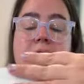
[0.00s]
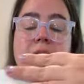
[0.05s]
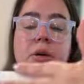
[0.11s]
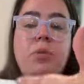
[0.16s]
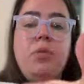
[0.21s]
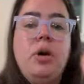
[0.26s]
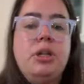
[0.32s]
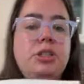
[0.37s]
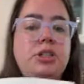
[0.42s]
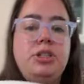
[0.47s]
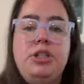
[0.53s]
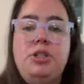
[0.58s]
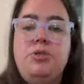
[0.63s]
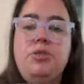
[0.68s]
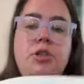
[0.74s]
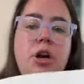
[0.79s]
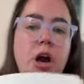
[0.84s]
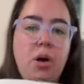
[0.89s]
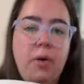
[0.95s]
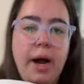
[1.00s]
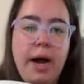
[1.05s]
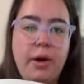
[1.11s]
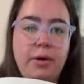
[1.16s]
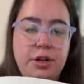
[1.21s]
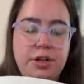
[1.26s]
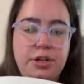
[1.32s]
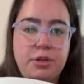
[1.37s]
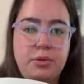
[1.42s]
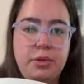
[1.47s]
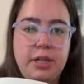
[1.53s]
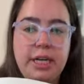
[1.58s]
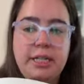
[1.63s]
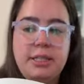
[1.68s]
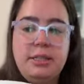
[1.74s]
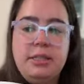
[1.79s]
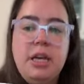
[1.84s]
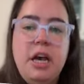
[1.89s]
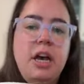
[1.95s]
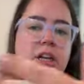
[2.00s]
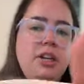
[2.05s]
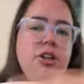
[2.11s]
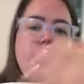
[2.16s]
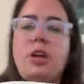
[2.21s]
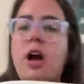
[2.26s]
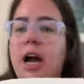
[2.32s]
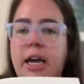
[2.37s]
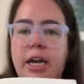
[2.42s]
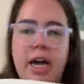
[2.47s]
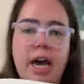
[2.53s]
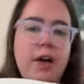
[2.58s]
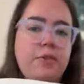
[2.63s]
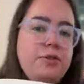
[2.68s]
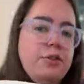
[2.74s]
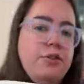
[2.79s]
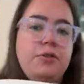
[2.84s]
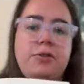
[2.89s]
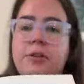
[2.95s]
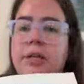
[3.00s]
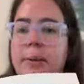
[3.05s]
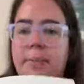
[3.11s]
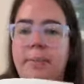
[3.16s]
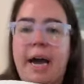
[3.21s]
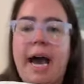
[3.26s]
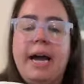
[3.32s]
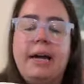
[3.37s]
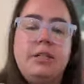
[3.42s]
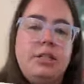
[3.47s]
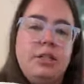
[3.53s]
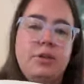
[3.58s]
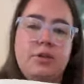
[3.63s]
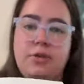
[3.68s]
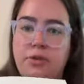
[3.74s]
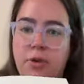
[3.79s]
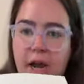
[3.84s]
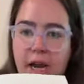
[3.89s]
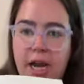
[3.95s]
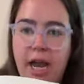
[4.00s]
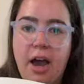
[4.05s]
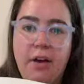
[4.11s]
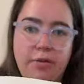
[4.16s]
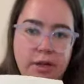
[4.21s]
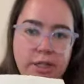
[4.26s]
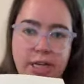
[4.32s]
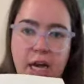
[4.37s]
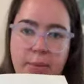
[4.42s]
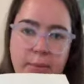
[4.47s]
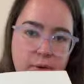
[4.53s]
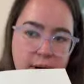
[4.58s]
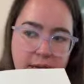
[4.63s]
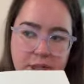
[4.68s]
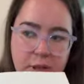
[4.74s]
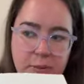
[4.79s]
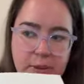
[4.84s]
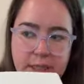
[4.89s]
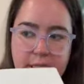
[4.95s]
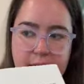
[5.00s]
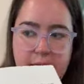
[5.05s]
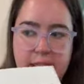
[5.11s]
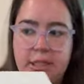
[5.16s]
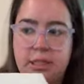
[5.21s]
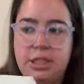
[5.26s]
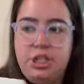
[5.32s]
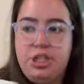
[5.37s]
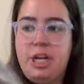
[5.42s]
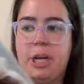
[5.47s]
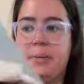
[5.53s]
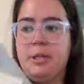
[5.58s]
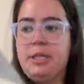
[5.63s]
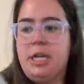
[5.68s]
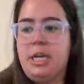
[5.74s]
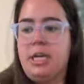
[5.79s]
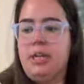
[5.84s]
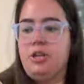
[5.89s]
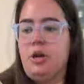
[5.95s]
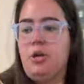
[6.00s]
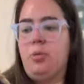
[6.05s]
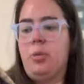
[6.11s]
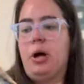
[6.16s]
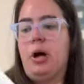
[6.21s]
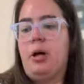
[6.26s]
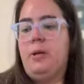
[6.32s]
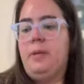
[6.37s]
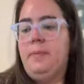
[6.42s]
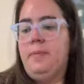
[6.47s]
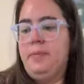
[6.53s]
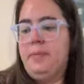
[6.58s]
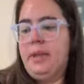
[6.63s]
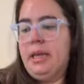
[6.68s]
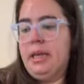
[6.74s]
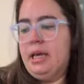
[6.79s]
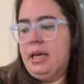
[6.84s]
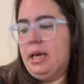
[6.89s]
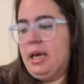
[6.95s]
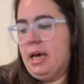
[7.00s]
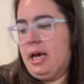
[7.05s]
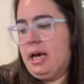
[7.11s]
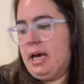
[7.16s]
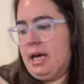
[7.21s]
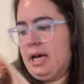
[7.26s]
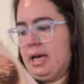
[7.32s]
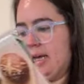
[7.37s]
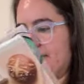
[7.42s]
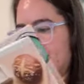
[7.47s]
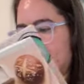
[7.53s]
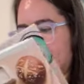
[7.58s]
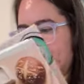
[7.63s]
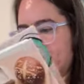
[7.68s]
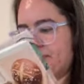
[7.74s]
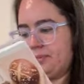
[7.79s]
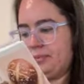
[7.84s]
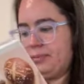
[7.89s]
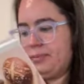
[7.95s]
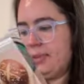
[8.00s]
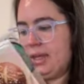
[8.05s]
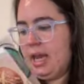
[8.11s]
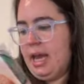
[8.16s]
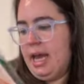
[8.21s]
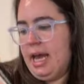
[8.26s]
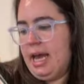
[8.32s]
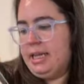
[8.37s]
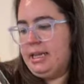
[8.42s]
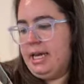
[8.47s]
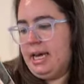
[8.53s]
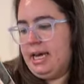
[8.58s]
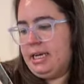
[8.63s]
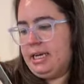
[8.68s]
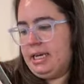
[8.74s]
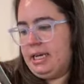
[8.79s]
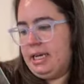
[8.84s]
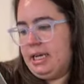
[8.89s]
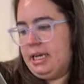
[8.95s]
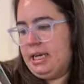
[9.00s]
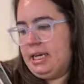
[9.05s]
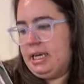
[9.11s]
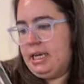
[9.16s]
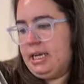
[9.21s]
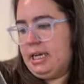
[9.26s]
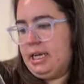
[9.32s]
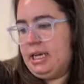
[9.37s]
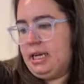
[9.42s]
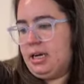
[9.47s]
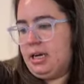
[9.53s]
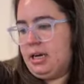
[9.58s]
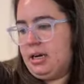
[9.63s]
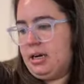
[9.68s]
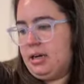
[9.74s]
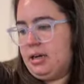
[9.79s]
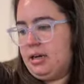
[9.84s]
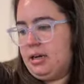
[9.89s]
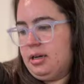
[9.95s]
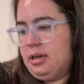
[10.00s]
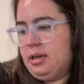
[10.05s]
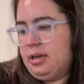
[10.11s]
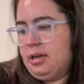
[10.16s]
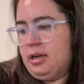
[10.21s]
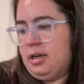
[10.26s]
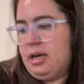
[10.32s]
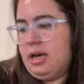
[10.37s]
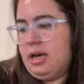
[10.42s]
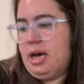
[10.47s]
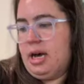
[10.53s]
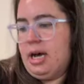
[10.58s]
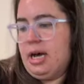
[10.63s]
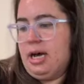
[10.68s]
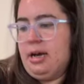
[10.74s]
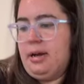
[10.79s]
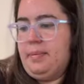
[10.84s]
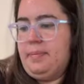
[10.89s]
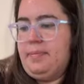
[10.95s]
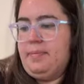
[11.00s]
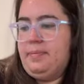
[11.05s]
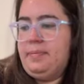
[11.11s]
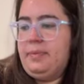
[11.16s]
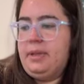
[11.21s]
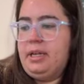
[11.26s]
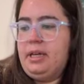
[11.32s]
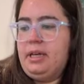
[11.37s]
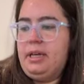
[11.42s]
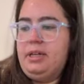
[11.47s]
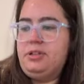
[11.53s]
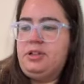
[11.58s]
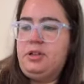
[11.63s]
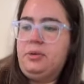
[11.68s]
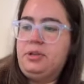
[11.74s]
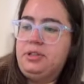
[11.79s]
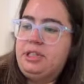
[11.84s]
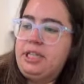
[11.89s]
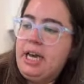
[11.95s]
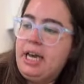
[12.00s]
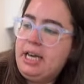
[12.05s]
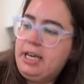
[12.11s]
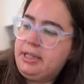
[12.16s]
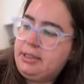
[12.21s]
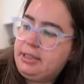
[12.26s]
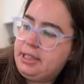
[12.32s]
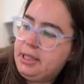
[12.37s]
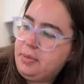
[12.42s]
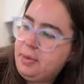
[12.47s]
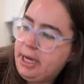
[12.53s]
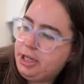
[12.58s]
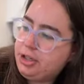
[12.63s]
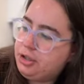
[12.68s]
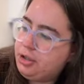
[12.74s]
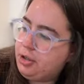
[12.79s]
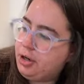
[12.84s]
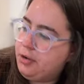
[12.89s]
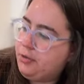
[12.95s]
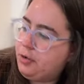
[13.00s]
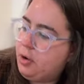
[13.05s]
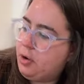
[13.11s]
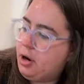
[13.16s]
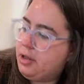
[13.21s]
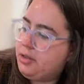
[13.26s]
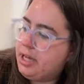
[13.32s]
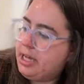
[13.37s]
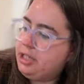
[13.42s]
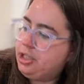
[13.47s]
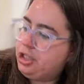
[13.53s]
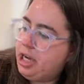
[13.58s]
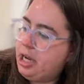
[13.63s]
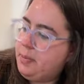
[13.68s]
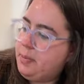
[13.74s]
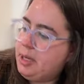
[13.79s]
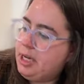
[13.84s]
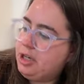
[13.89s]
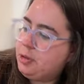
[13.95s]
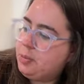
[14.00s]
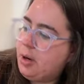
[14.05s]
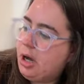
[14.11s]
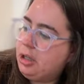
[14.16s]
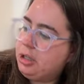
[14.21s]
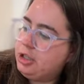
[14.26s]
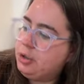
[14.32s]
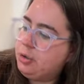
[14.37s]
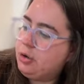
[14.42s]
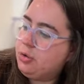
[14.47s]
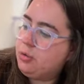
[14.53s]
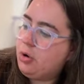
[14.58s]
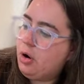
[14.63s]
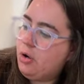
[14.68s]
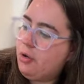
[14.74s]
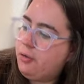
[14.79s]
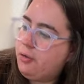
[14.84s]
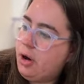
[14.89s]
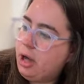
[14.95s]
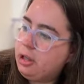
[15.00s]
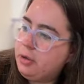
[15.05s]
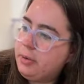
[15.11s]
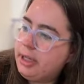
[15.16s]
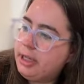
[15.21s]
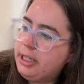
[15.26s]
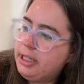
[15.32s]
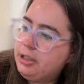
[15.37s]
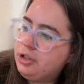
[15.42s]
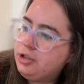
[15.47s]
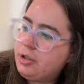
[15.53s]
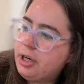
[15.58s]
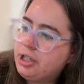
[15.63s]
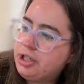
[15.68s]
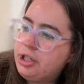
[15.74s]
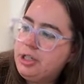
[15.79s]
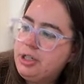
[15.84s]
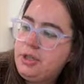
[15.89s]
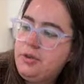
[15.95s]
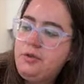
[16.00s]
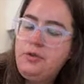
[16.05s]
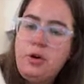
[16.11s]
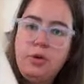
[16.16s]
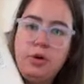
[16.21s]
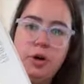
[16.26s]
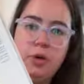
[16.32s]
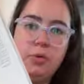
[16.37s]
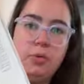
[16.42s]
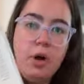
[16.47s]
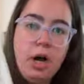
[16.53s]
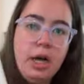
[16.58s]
And then once you know how to do this, you're not going to have to flip back to the front every time a recipe says to shape a tight dough ball. And then here, so it'll say, see page 34, then shape each ball into a roll following the instructions in photo